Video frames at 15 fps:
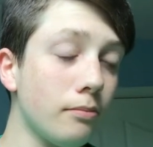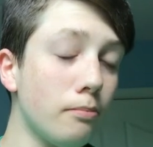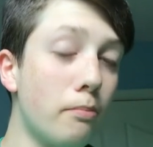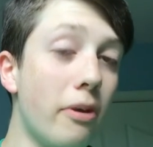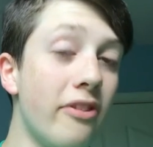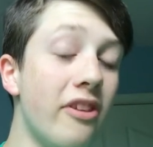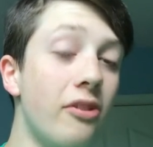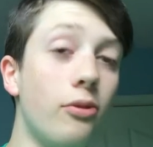
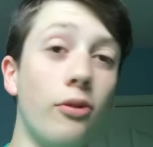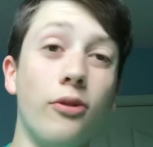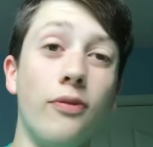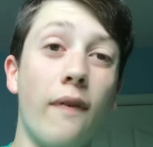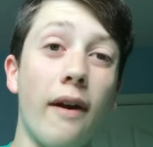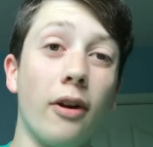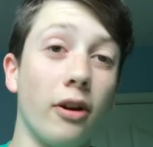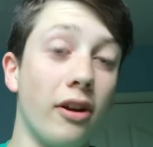but this was
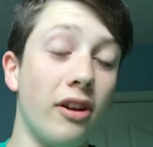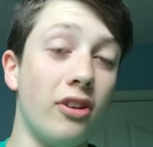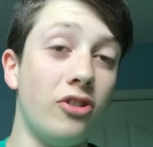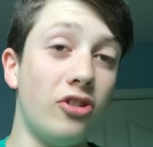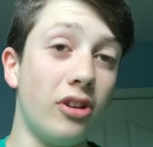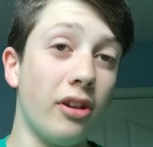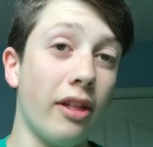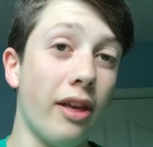very
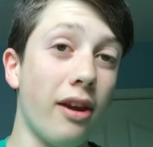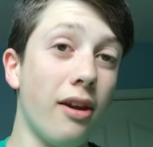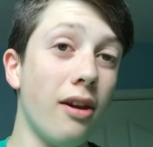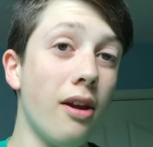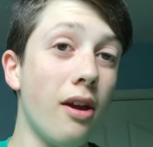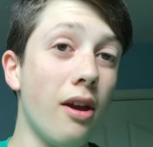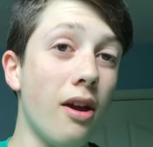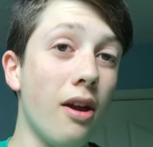
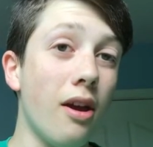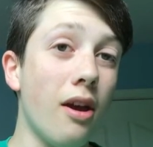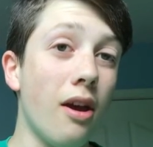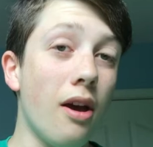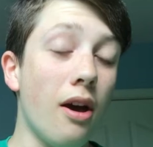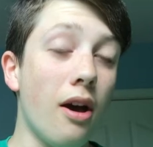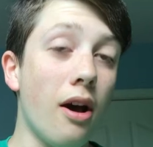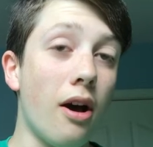chilling.
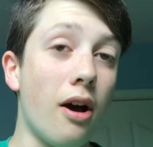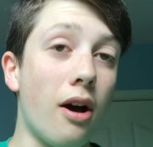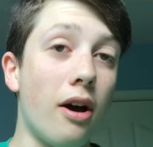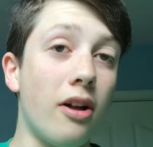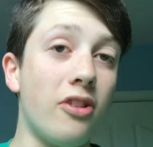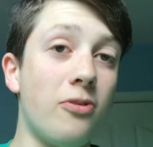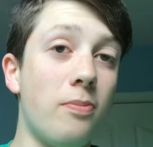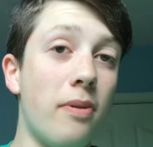
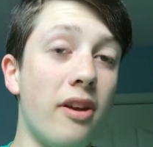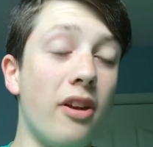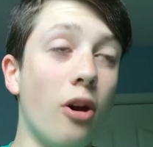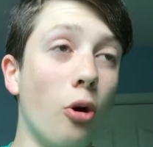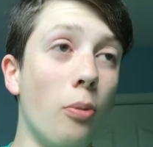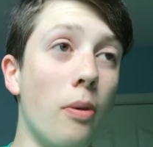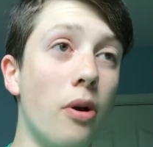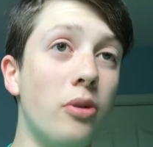Uh, it's been
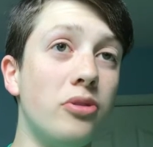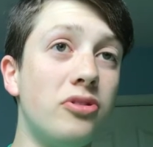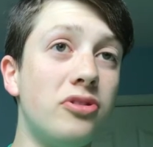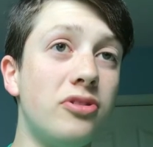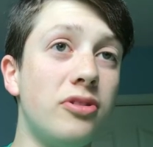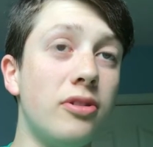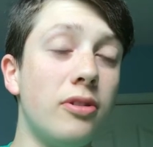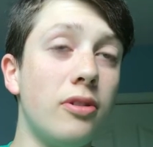
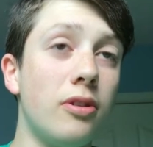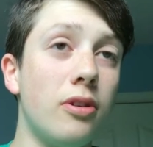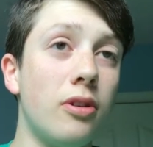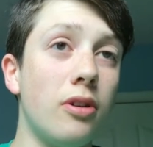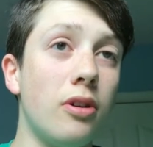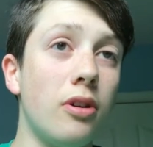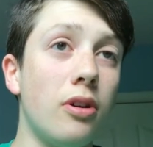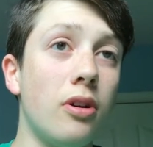almost,
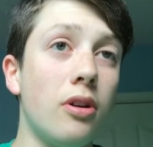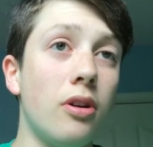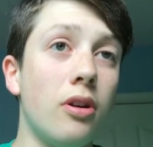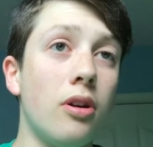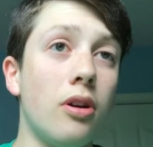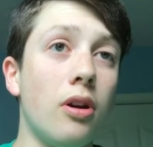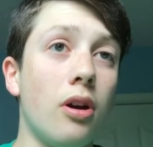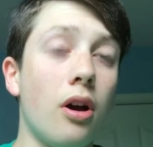
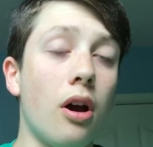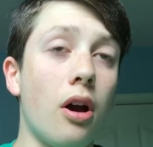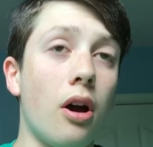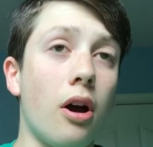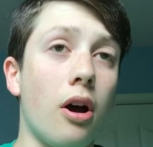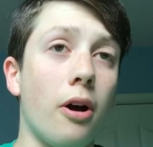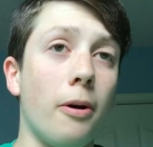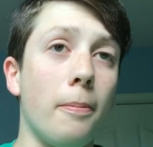
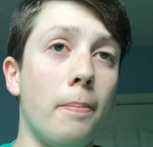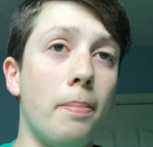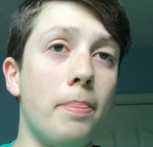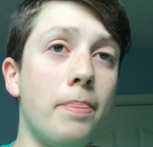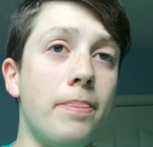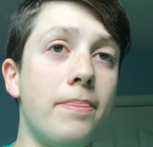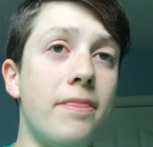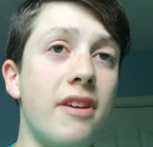um,
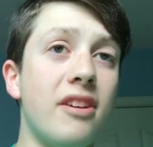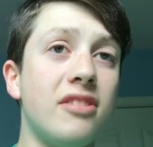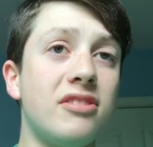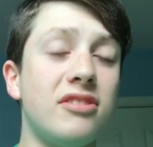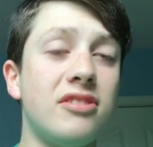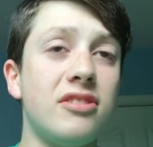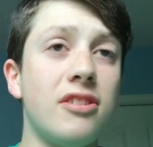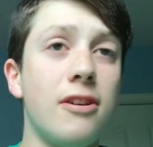
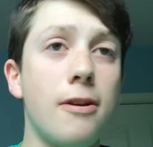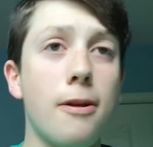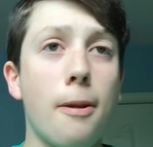this